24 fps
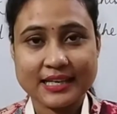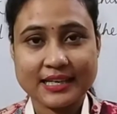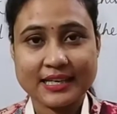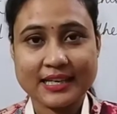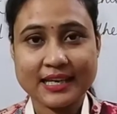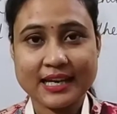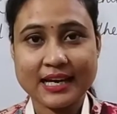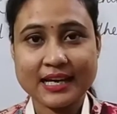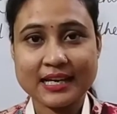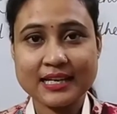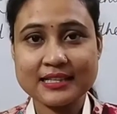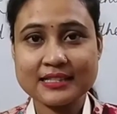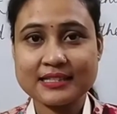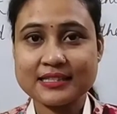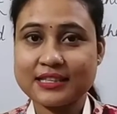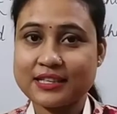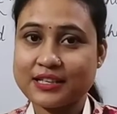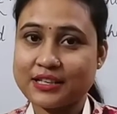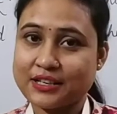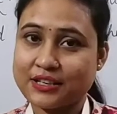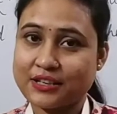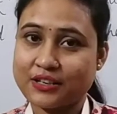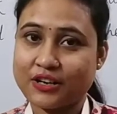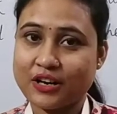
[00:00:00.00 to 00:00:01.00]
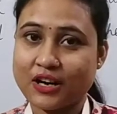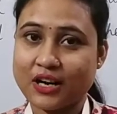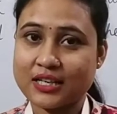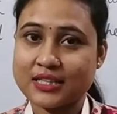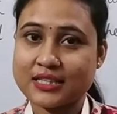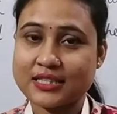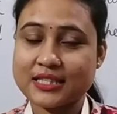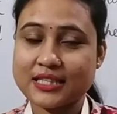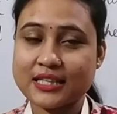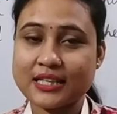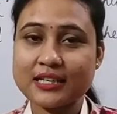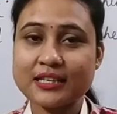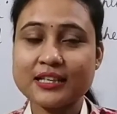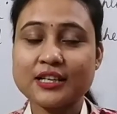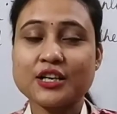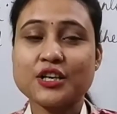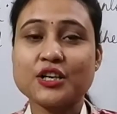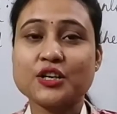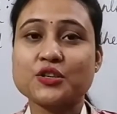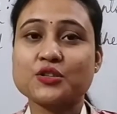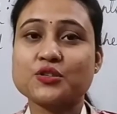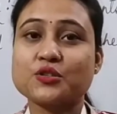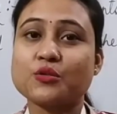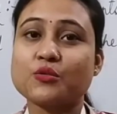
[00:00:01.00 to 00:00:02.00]
Yes? Got it?
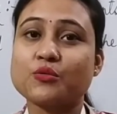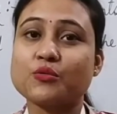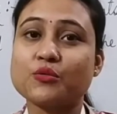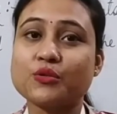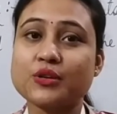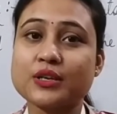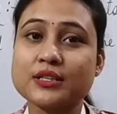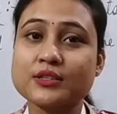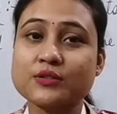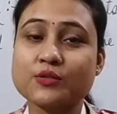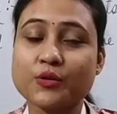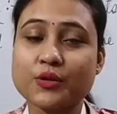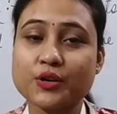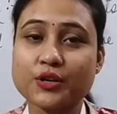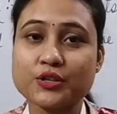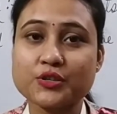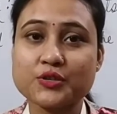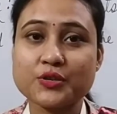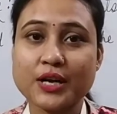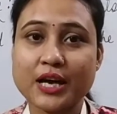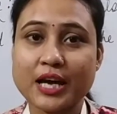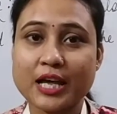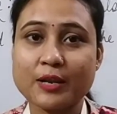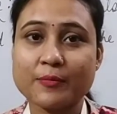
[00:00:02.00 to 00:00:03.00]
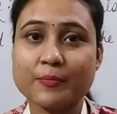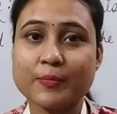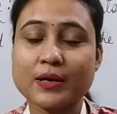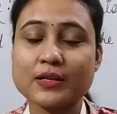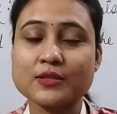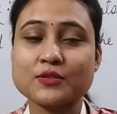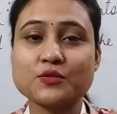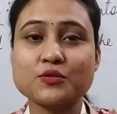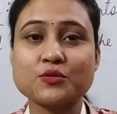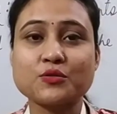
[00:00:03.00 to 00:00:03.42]
So who is going to help us